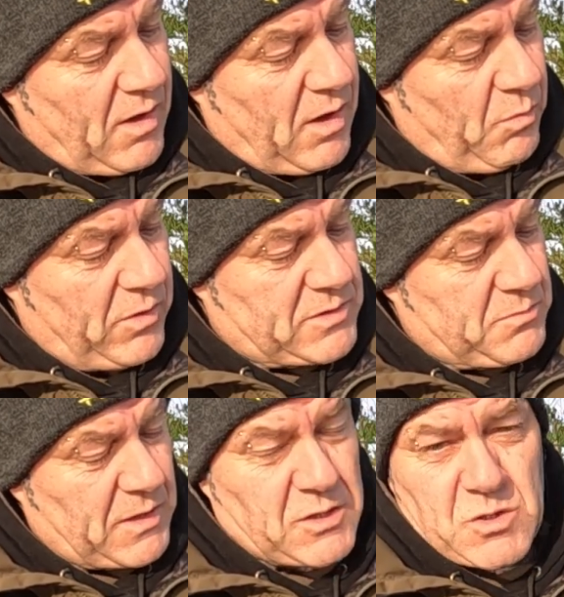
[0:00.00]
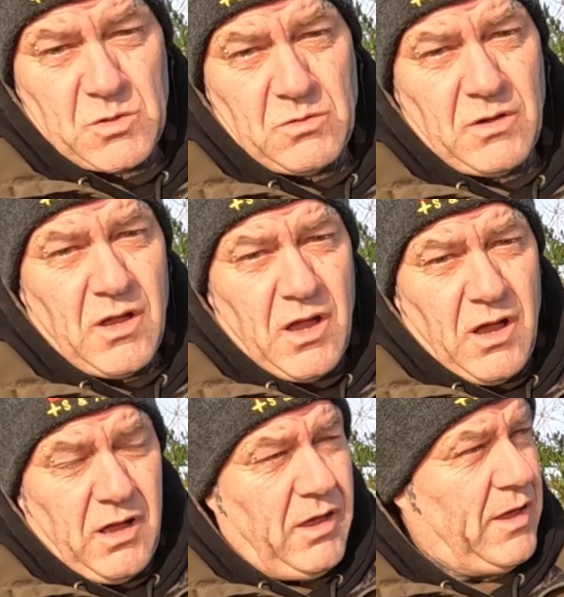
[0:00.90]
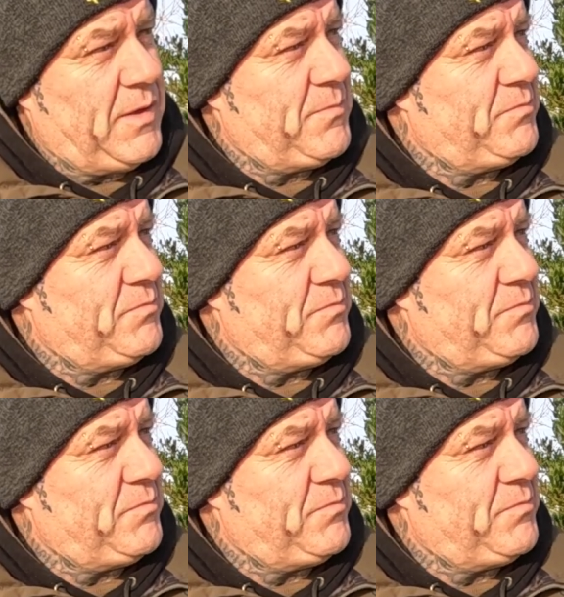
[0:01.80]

I wanted to make sure I